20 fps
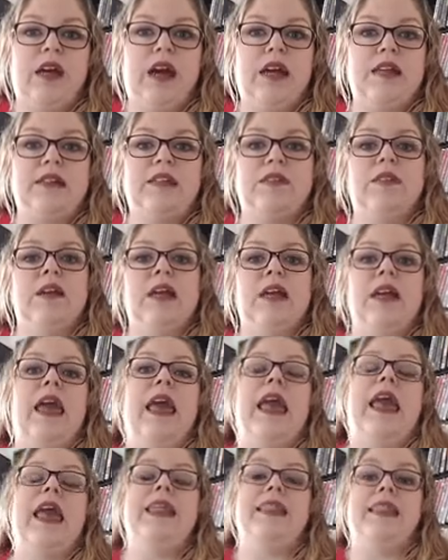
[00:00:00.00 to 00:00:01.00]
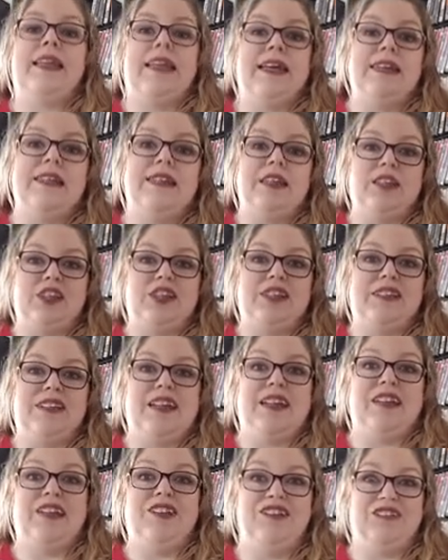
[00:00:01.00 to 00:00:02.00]
us, and the kids, I should
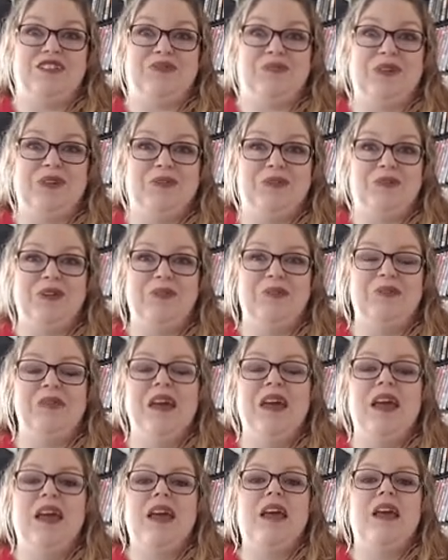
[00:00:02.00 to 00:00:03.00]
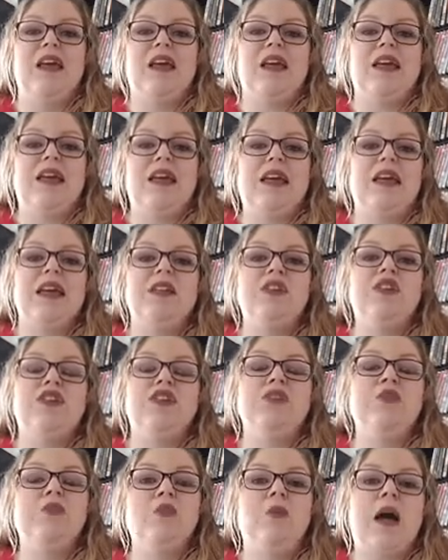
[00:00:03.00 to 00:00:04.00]
say, a little bit of room. Kids
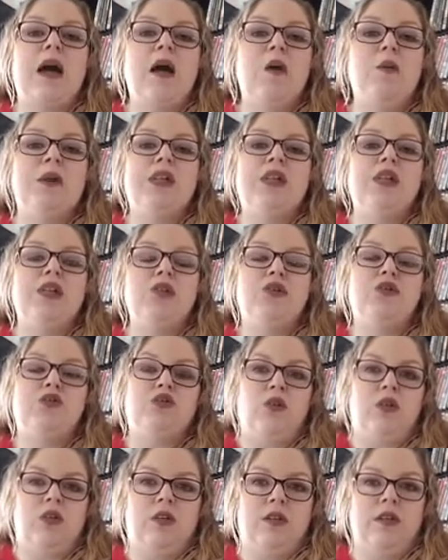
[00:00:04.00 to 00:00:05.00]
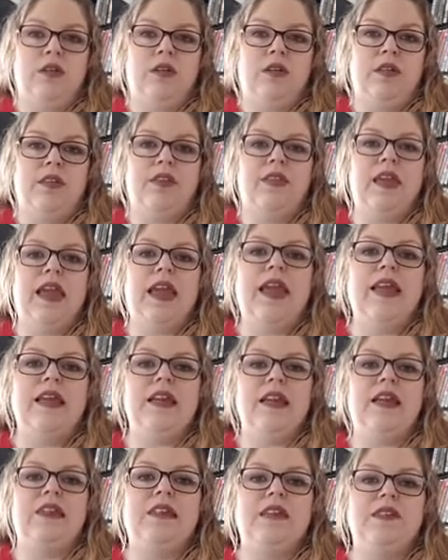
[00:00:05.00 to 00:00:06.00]
do well with control. They
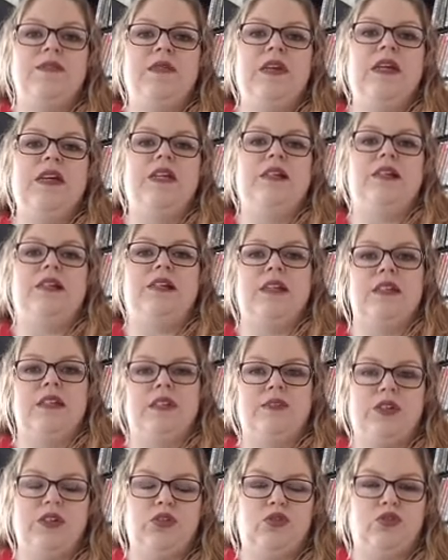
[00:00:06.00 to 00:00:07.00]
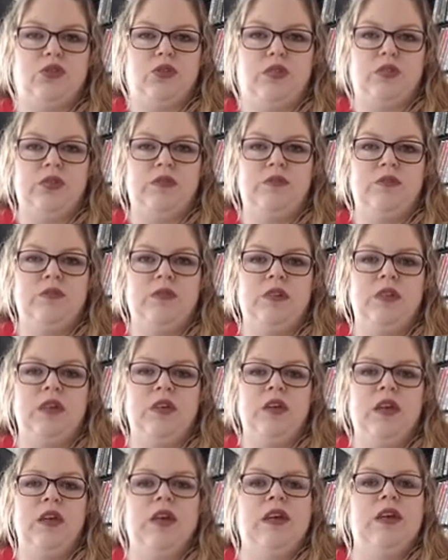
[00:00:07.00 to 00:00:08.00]
need to feel a sense of control.
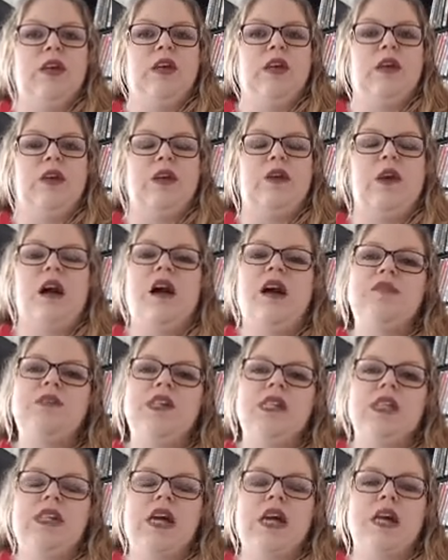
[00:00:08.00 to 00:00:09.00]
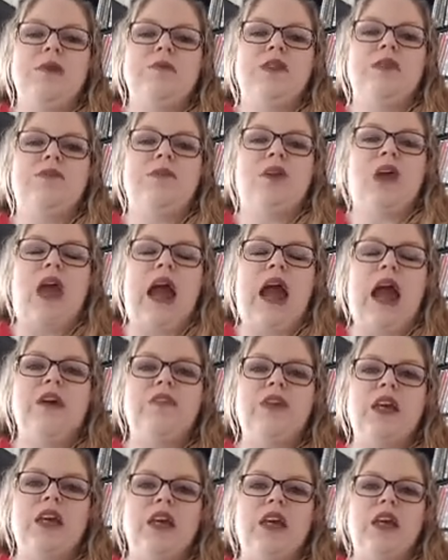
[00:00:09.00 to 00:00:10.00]
Oftentimes if you're
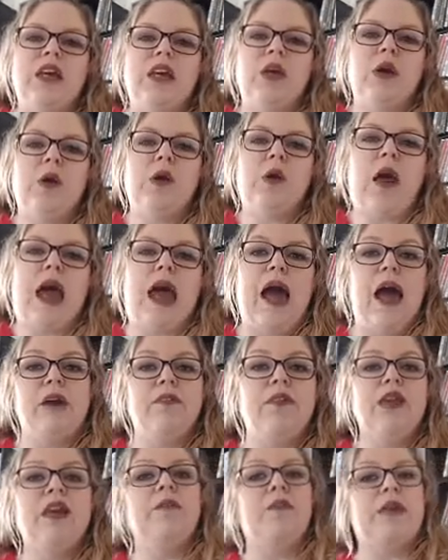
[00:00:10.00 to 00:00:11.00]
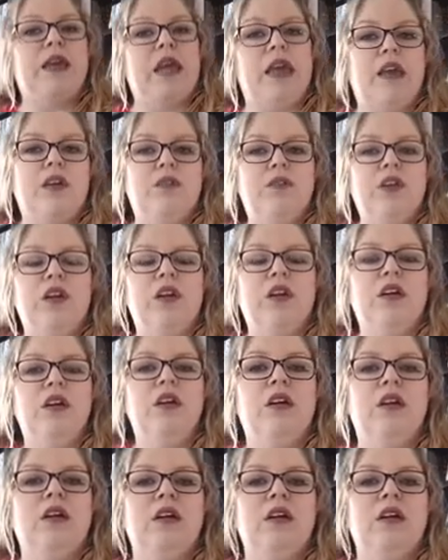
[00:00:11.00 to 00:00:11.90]
having a kiddo having a behavior,